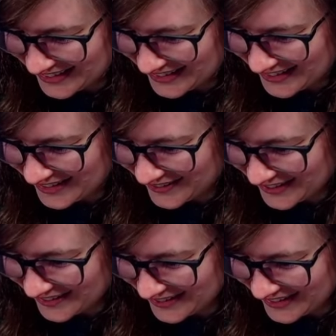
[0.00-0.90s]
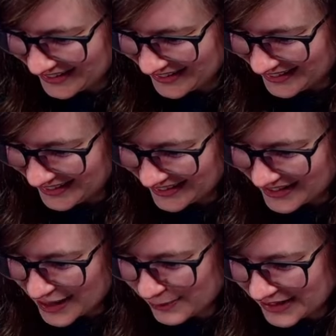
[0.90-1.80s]
You know what?
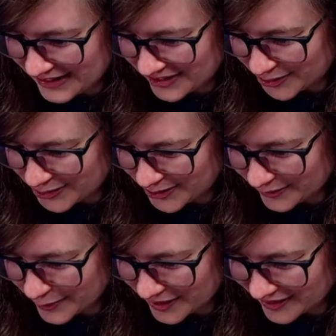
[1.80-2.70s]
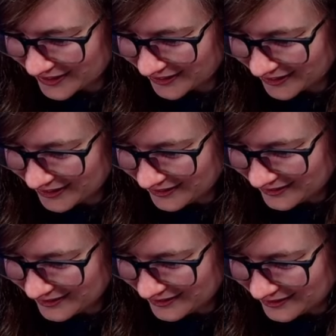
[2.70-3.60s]
I'm glad I showed you the boss last night.
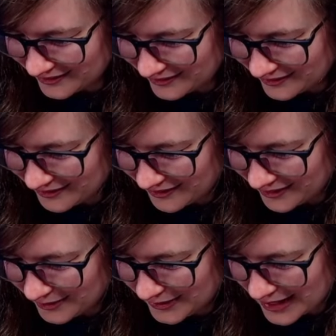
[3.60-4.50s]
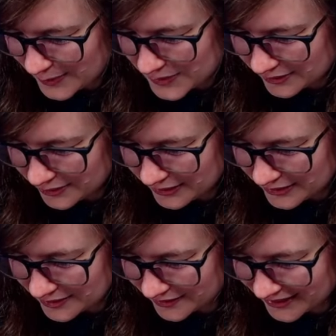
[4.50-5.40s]
You absolutely
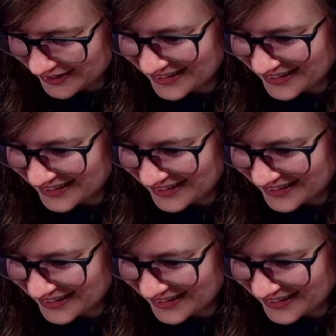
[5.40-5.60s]
deserve it.